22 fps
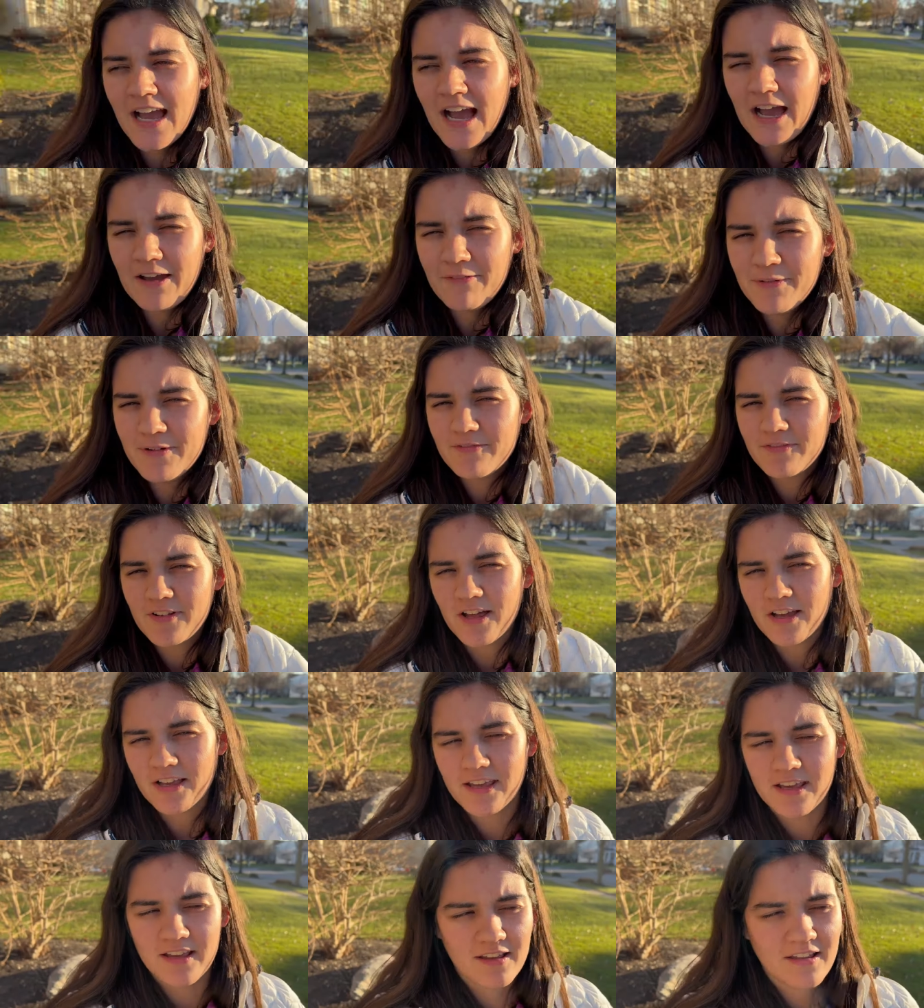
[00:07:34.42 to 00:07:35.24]
I've been
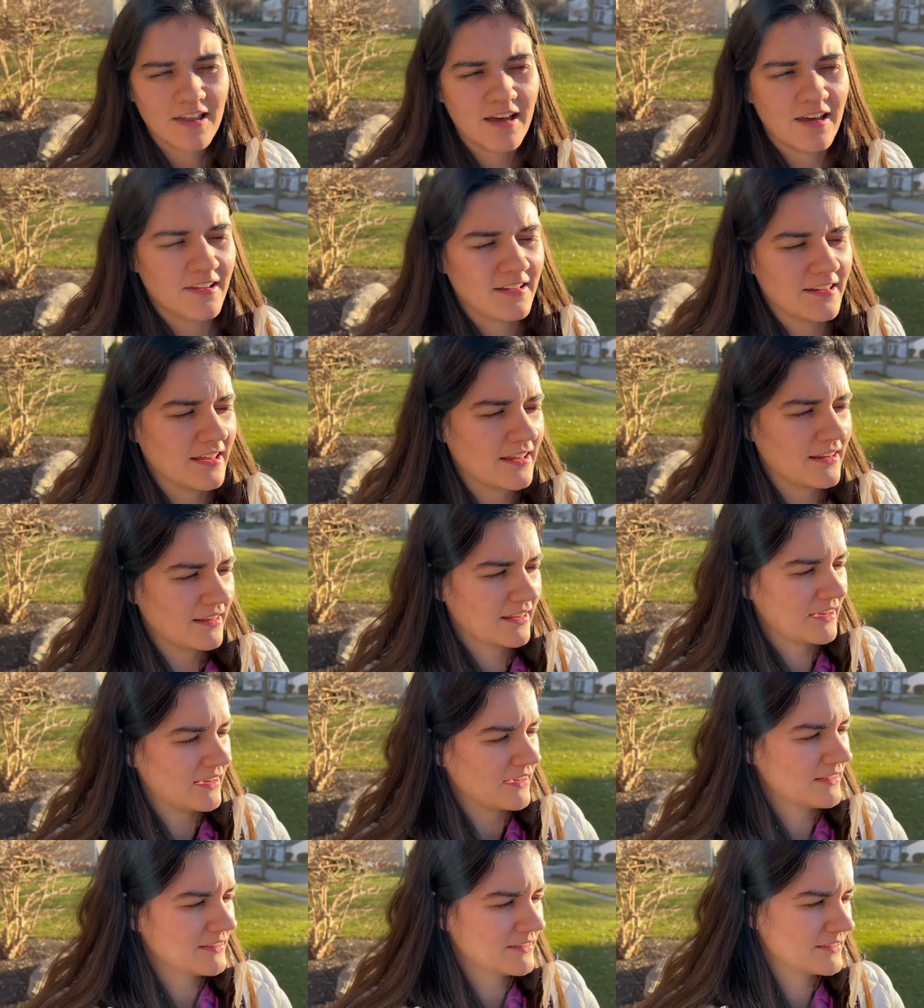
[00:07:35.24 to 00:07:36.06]
vlogging a lot
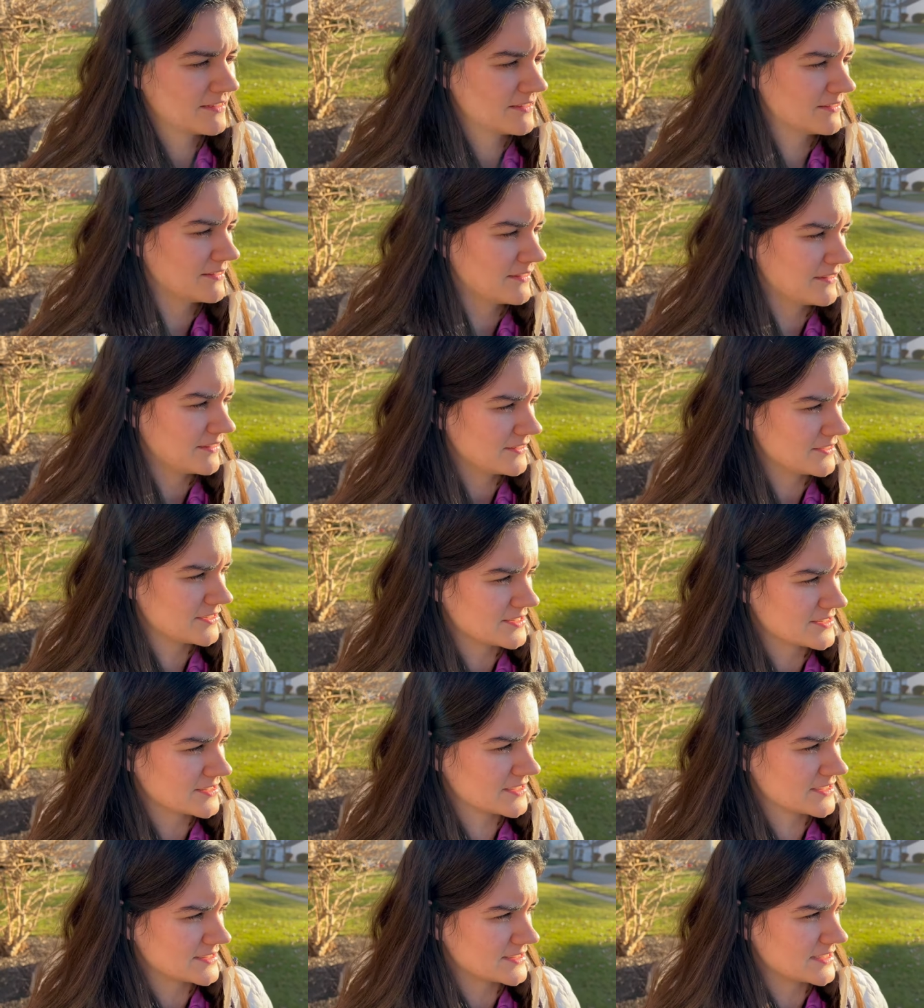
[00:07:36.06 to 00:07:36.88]
lately
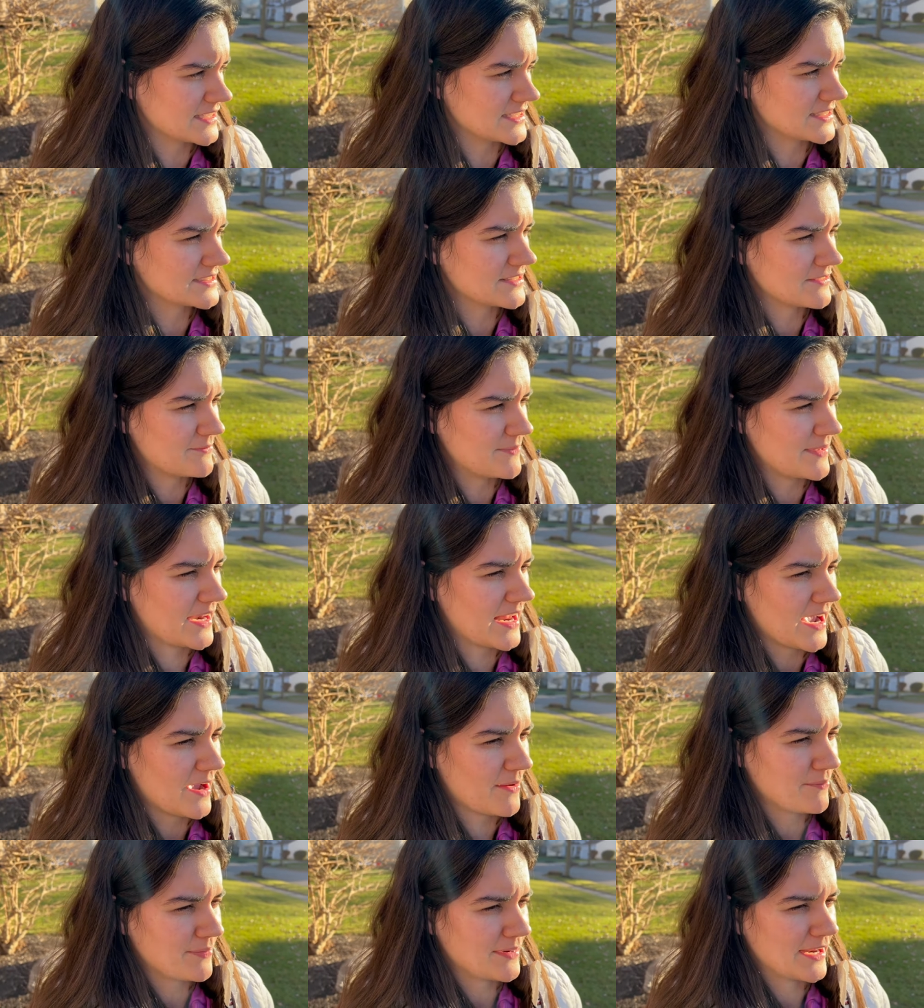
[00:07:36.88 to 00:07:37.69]
just because things have been
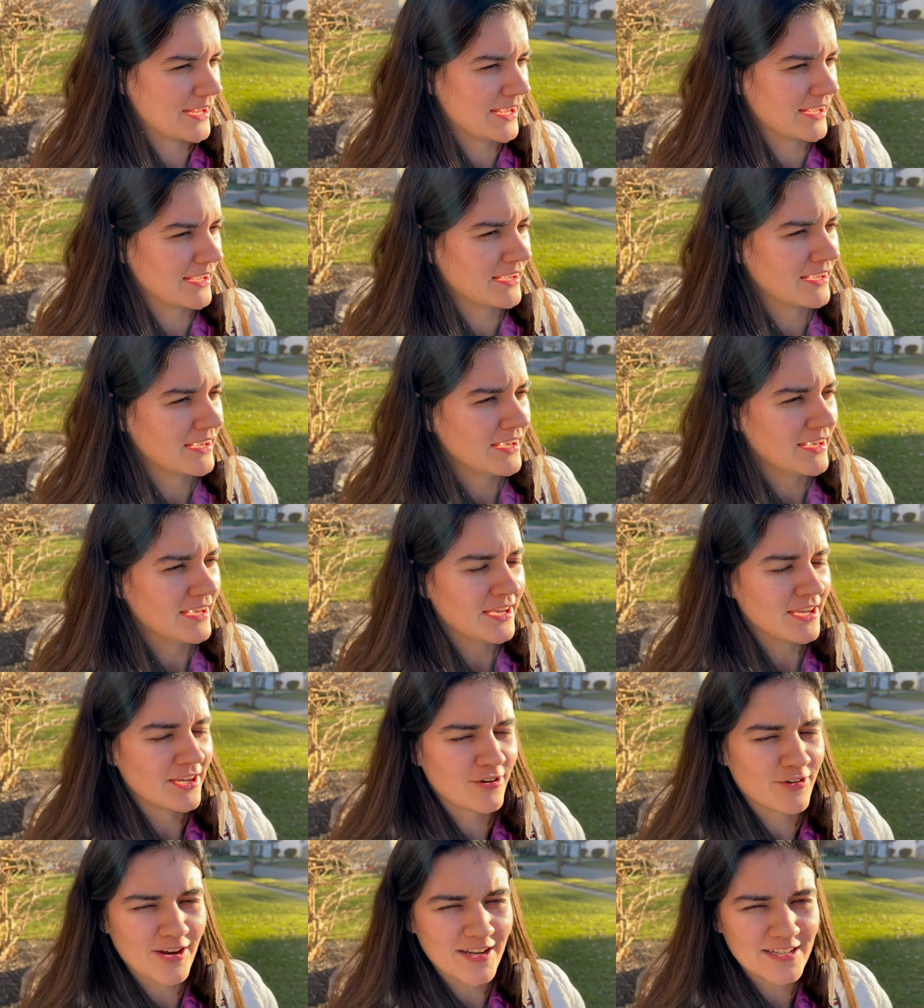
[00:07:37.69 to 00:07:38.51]
happening.
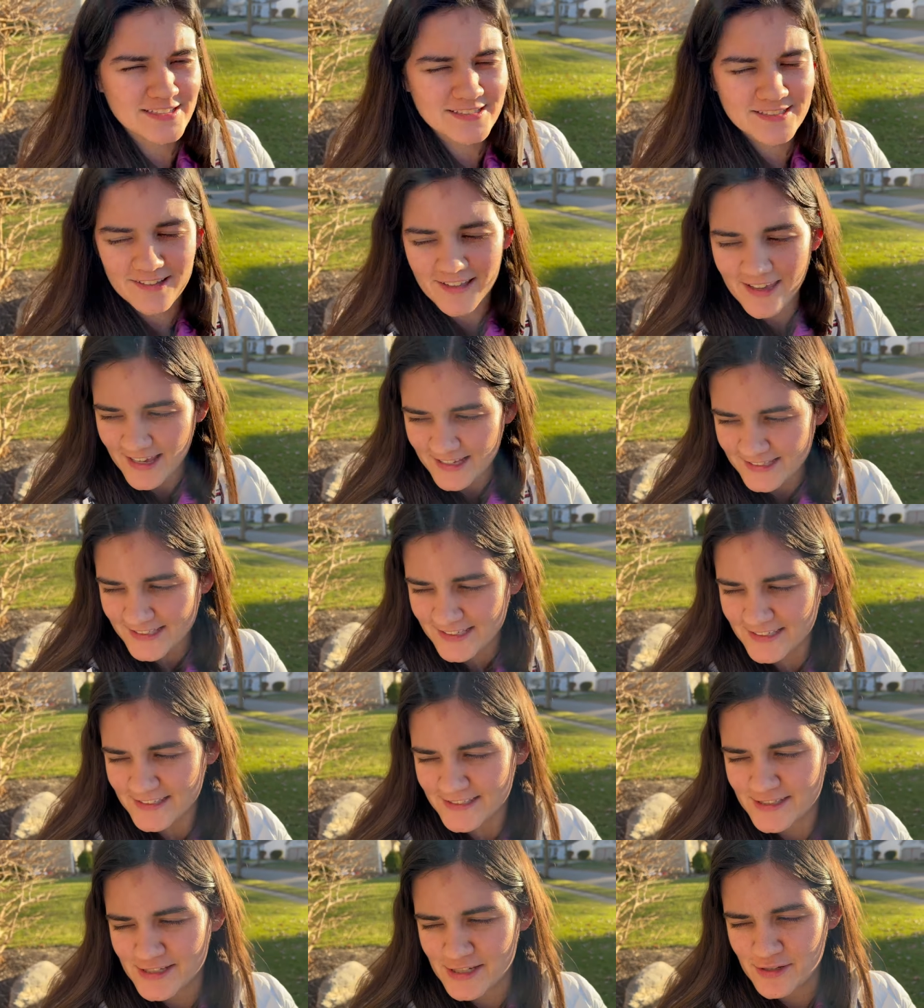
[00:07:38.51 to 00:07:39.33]
Gray still has
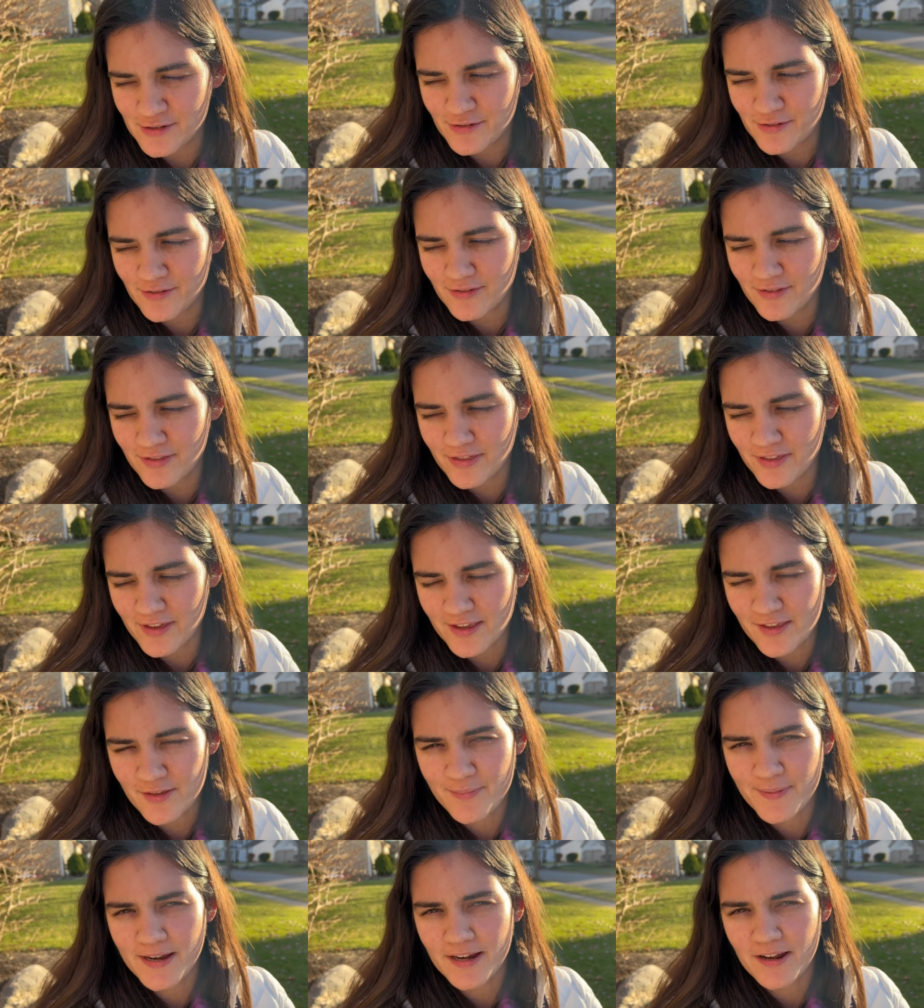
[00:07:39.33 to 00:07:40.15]
his tooth.
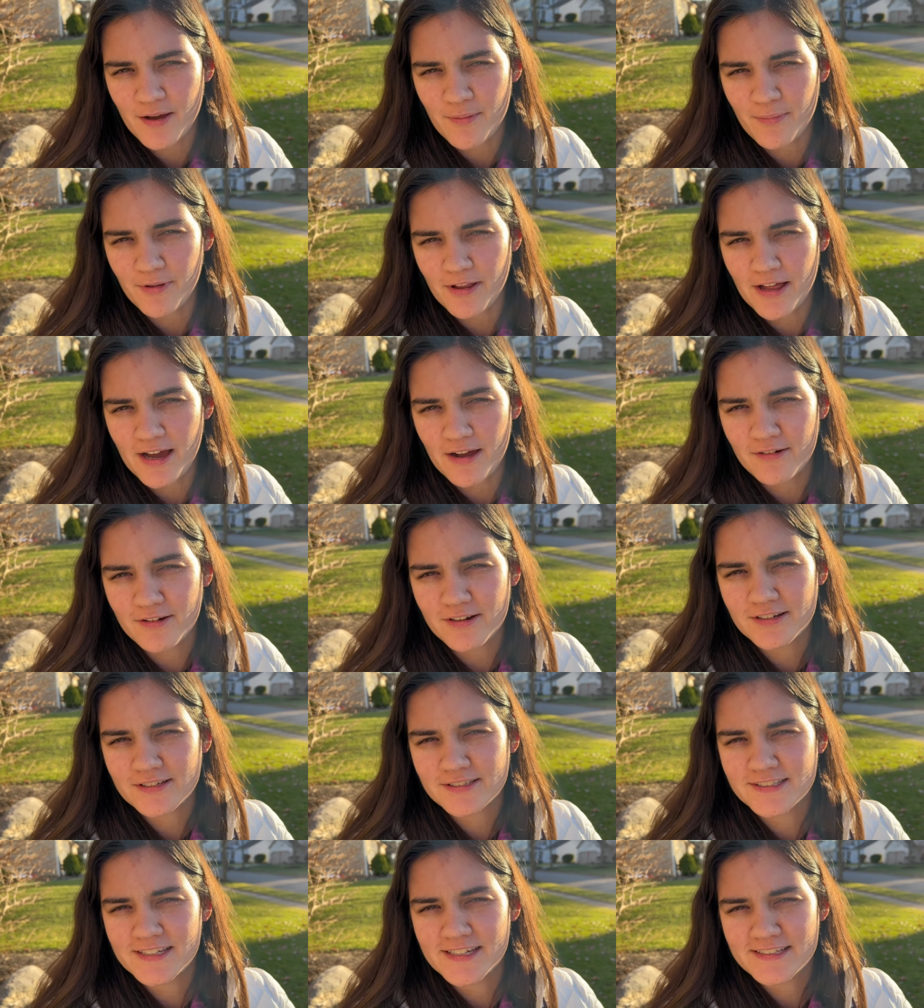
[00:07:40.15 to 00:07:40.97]
It's been a couple
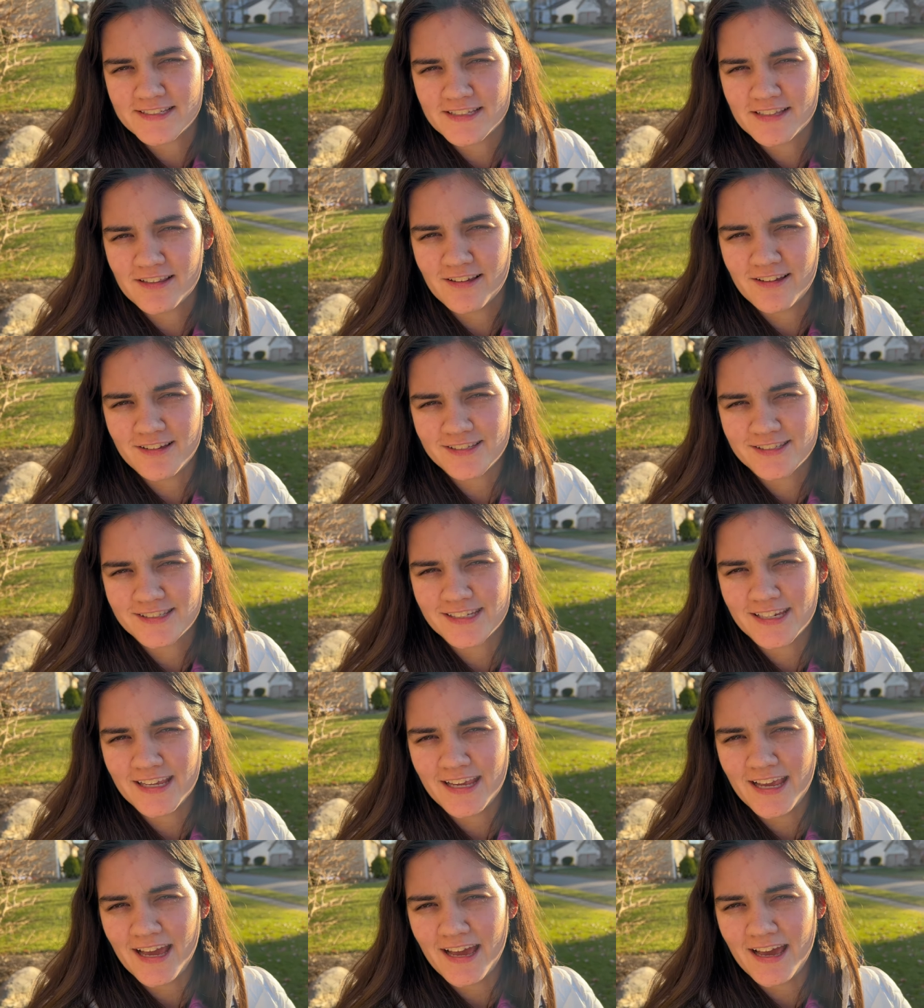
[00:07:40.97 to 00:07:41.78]
hours. He hasn't lost
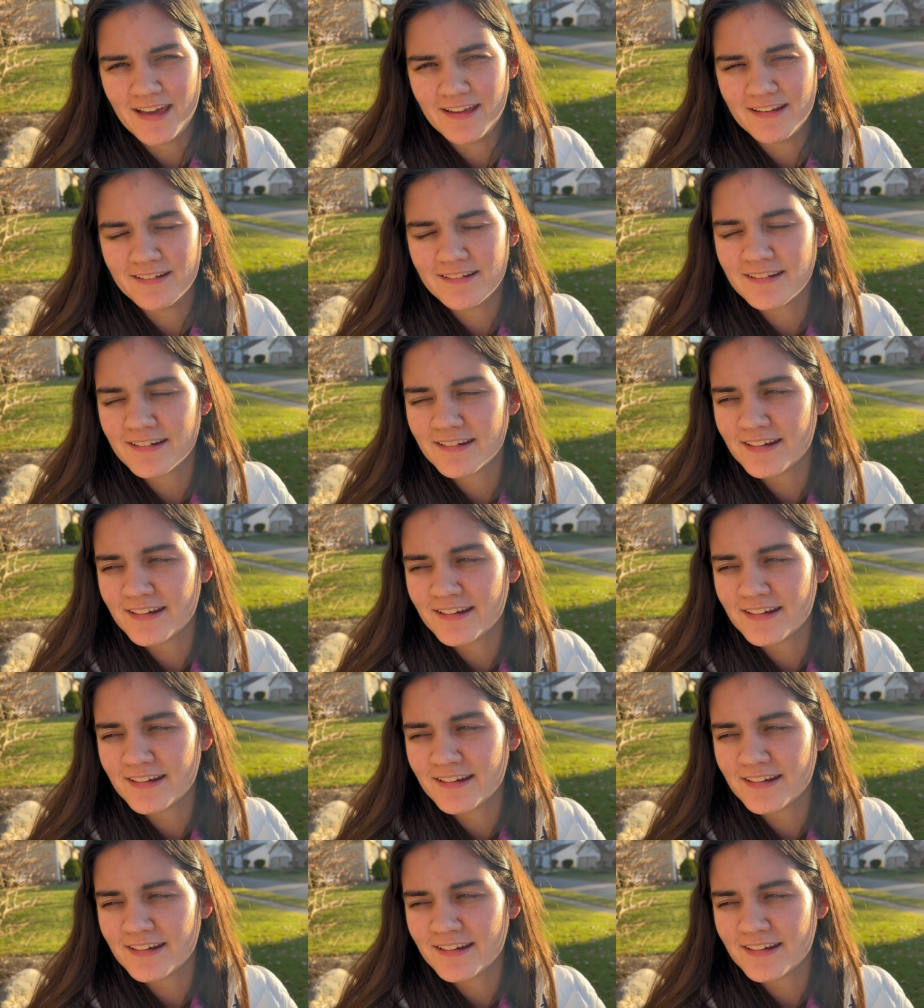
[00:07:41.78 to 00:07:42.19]
it yet.